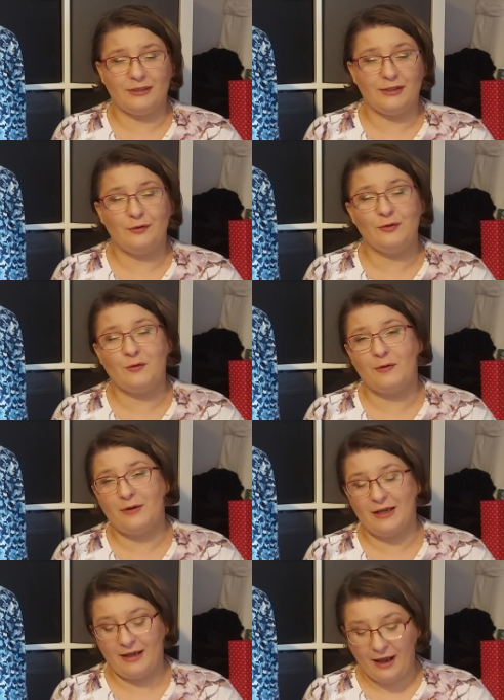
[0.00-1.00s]
And you know,
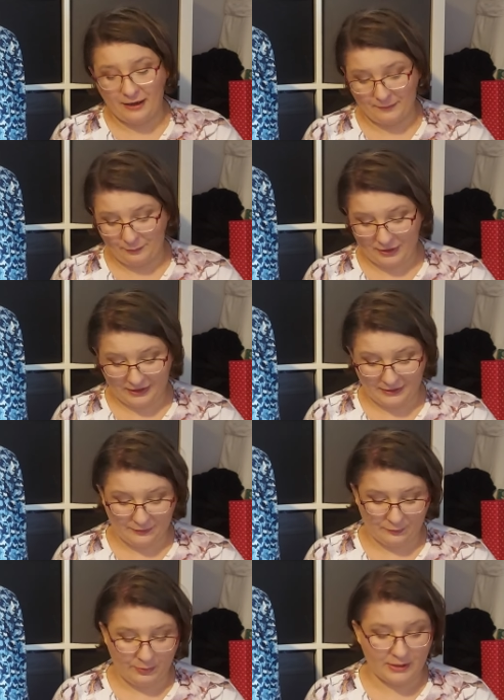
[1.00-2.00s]
I am
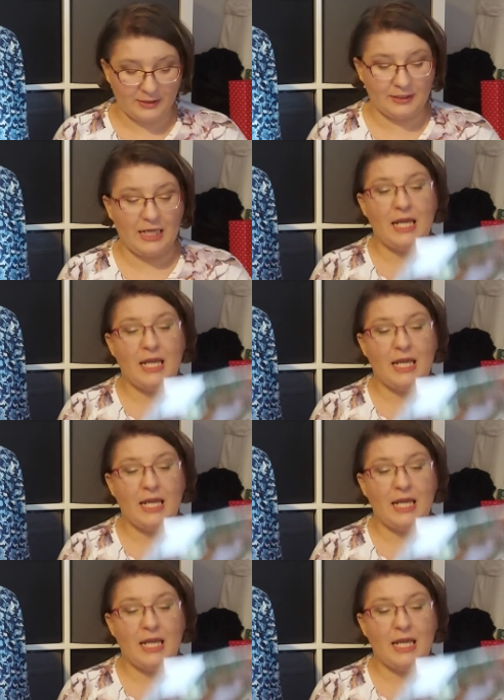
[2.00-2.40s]
practical person